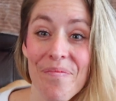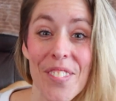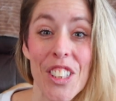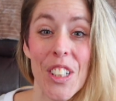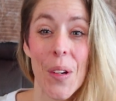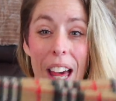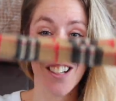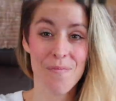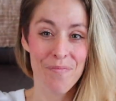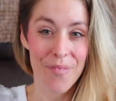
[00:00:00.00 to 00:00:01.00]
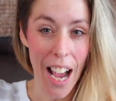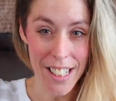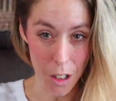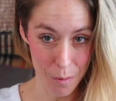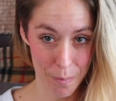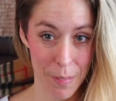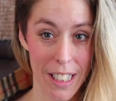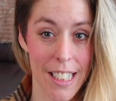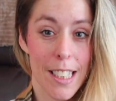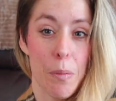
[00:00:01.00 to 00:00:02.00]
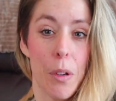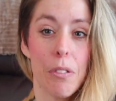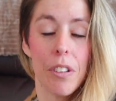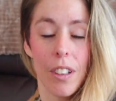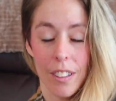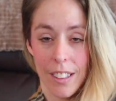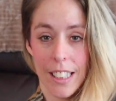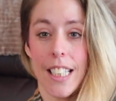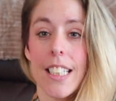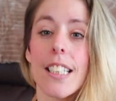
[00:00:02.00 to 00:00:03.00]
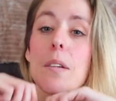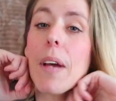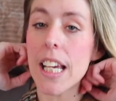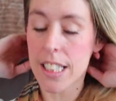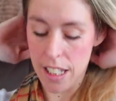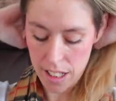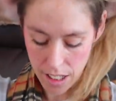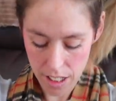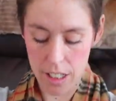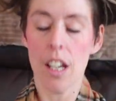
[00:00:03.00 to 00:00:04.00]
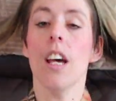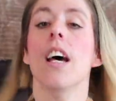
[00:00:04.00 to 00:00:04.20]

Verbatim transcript: Did you know that? I don't. But this is beautiful. This is amazing.